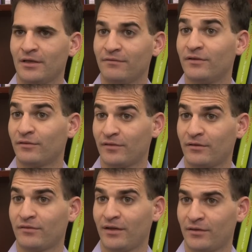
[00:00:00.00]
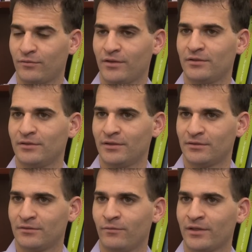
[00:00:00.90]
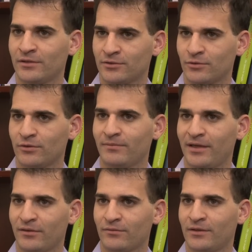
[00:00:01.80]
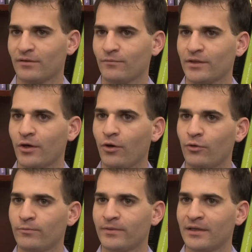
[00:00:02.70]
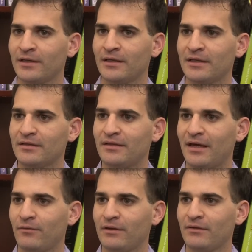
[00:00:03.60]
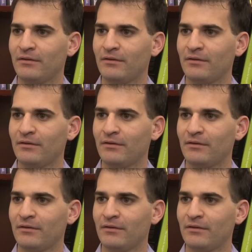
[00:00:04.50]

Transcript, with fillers: of the cell size regula- regulatory pathway. And we hope that